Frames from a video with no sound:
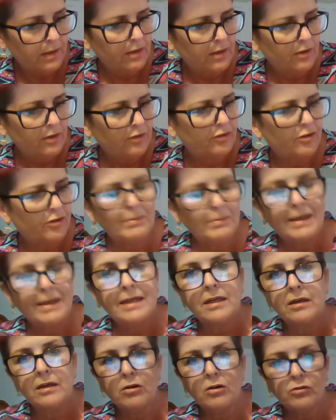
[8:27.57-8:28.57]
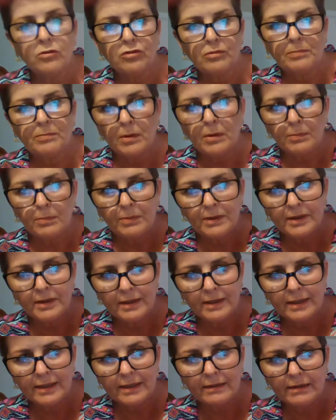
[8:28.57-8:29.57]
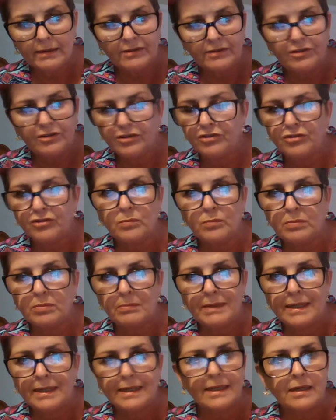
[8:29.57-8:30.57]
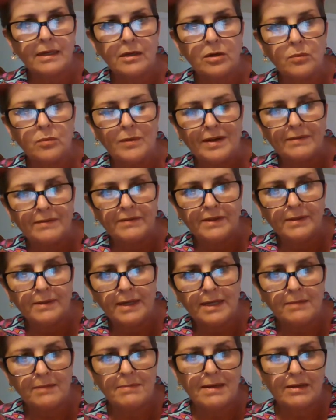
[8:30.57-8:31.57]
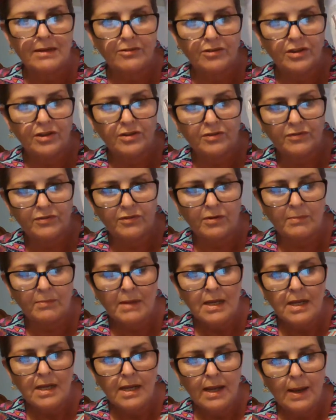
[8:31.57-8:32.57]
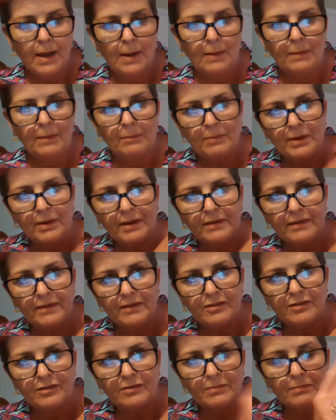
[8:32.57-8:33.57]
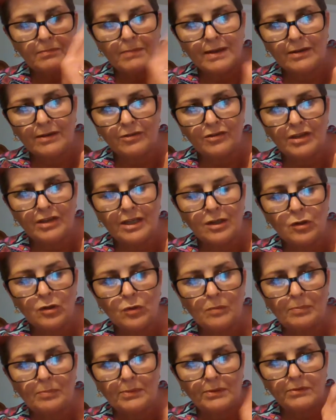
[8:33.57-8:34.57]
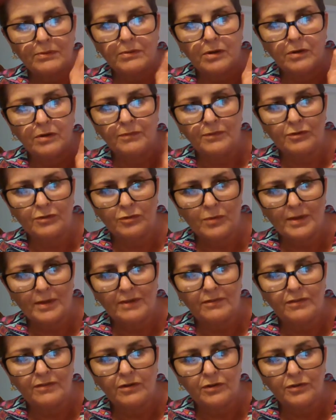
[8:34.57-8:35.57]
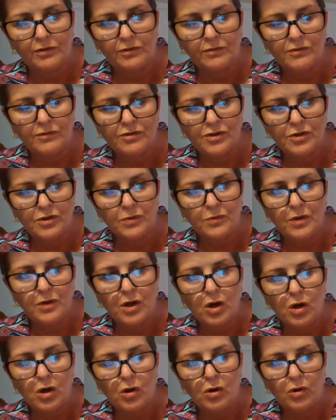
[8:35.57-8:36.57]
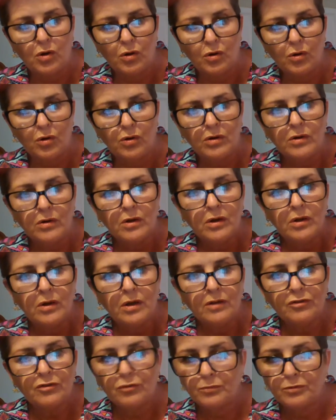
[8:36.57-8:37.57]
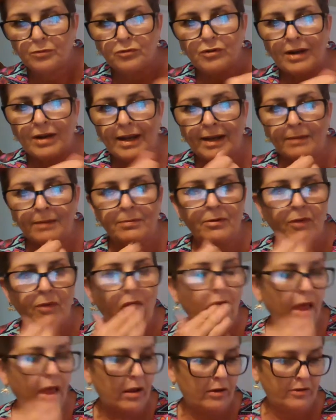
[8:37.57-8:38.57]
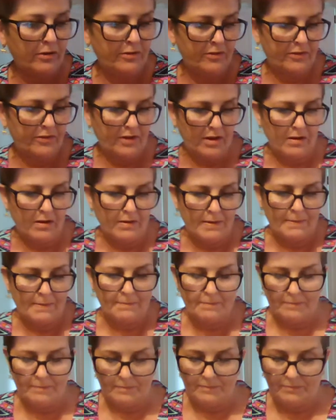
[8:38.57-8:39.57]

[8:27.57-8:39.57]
So make a note to pop in and into your supermarket or wherever you get your magazines from and pick this magazine up on the 24th of June or subscribe and um,